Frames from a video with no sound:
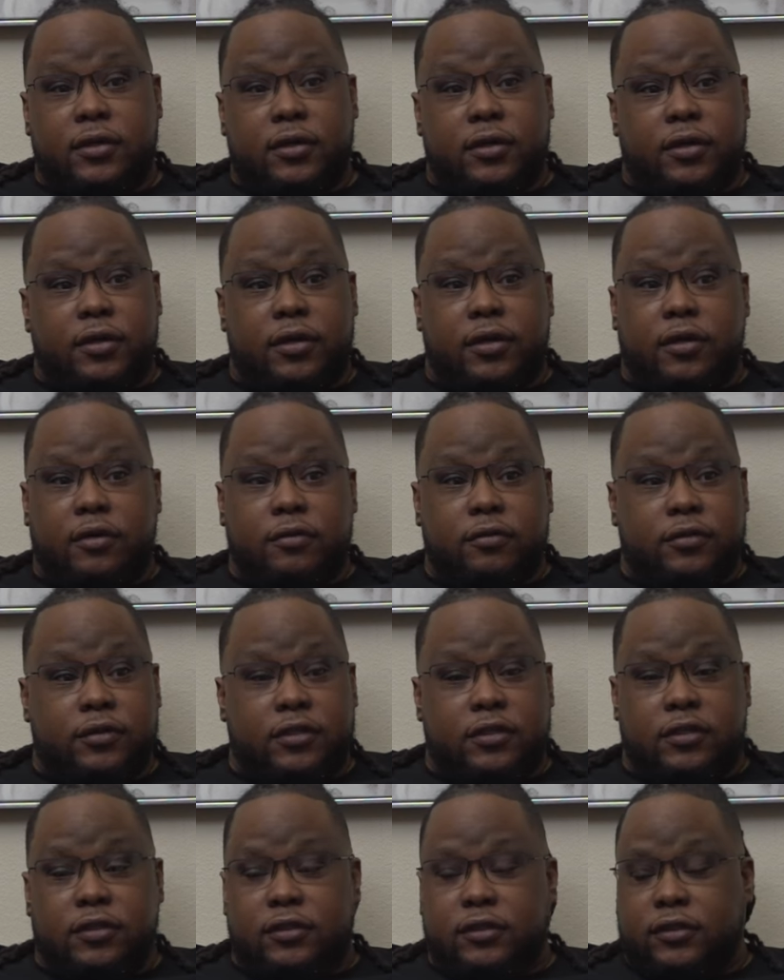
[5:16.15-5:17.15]
Yeah. You know,
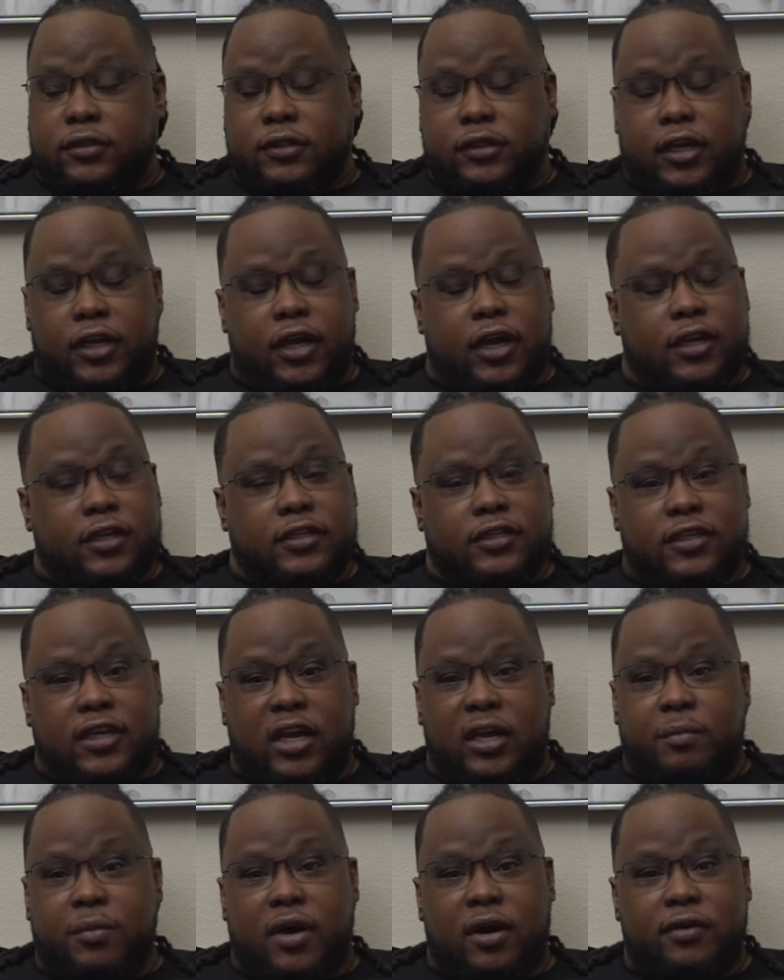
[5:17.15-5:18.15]
they had the
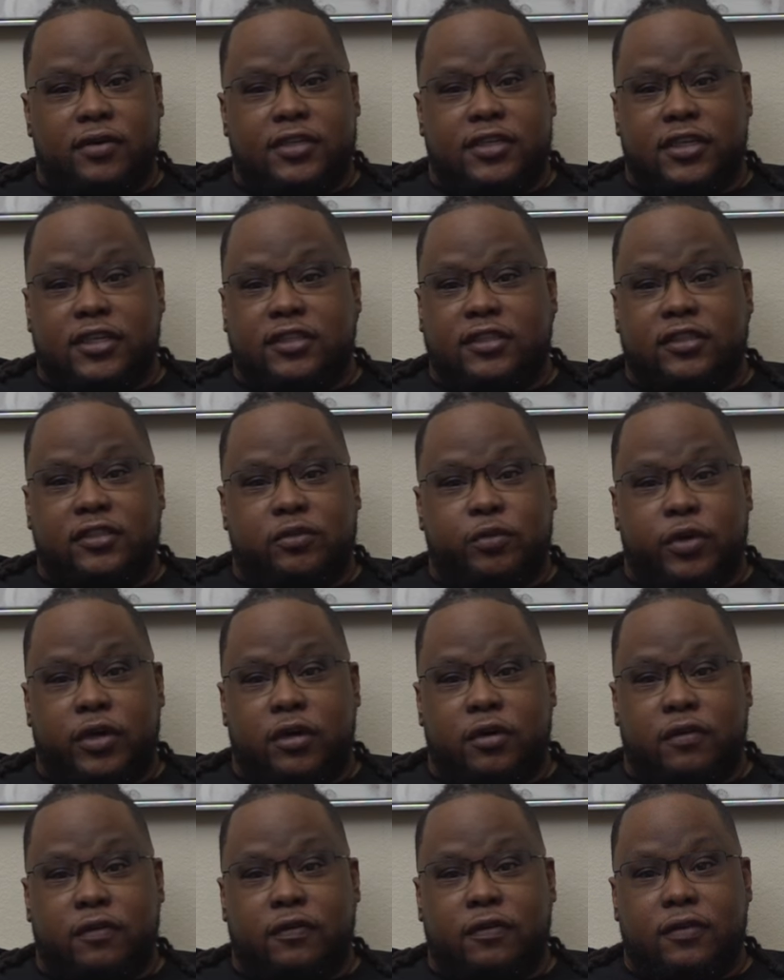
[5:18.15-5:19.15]
same hour, six to
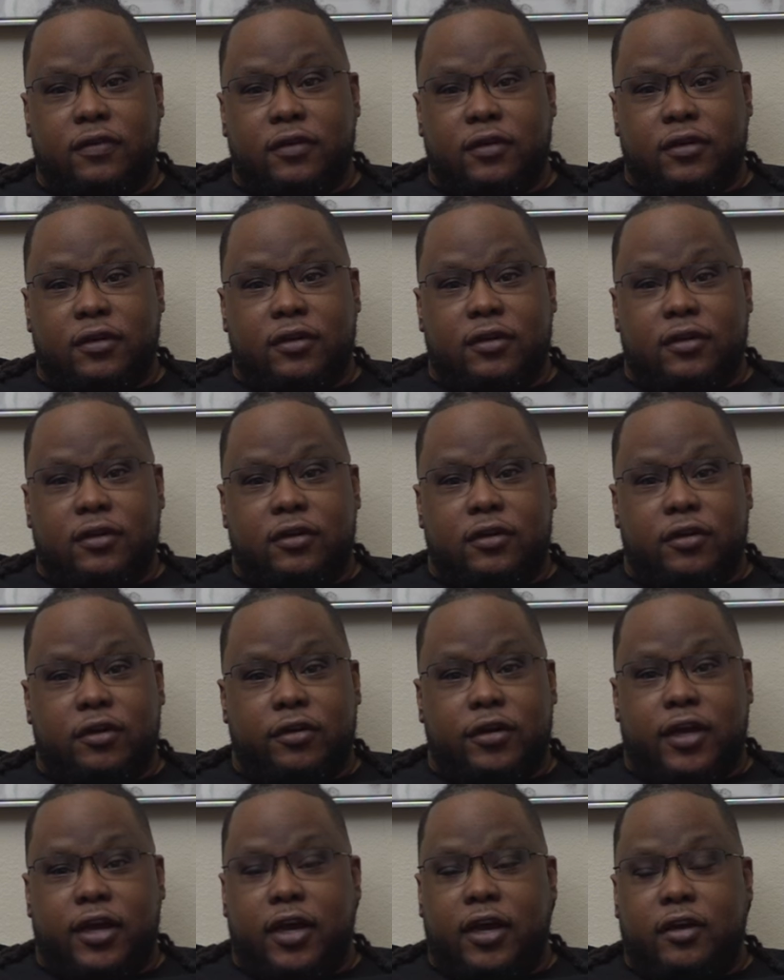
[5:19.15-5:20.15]
twelve. You know,
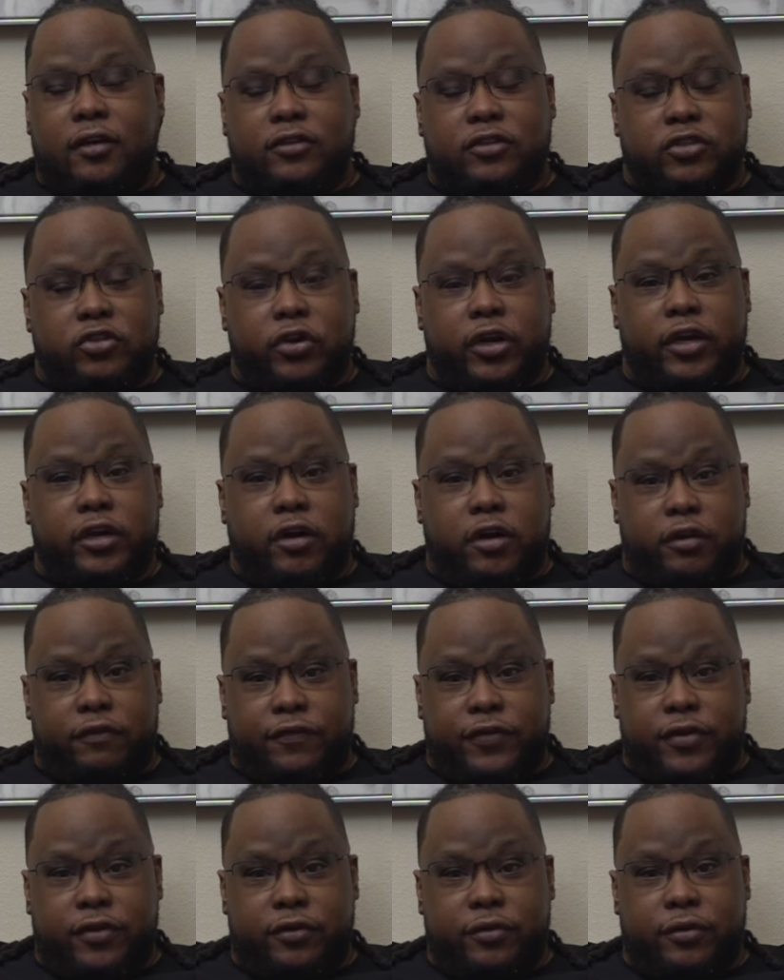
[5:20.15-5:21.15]
mm-hmm. they had a strict
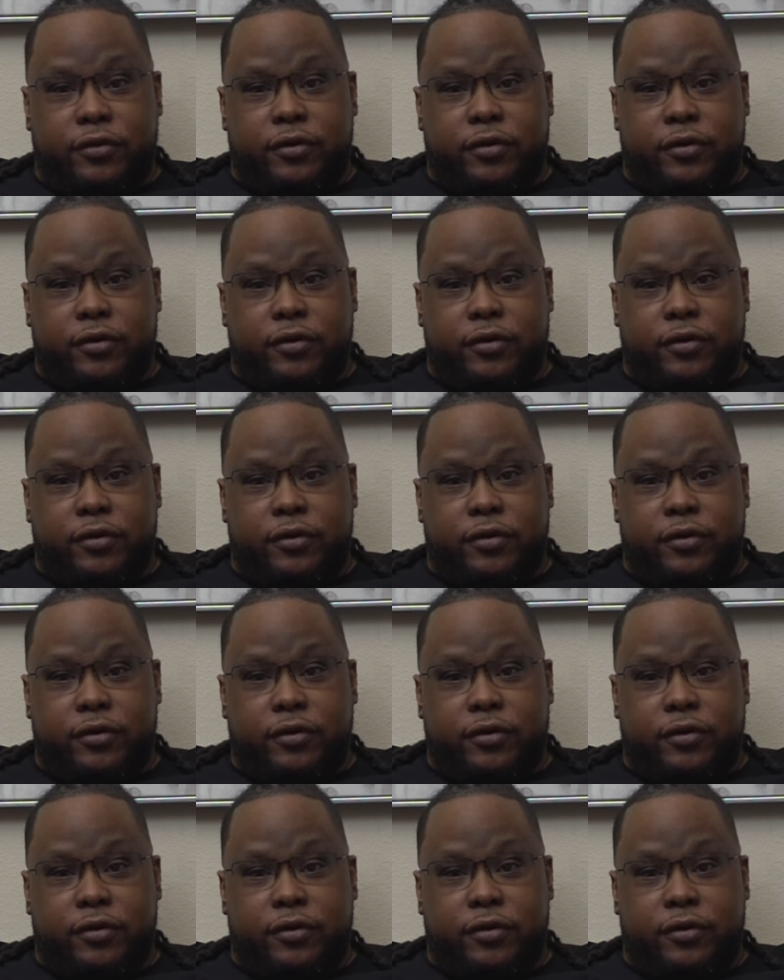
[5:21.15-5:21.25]
curfew.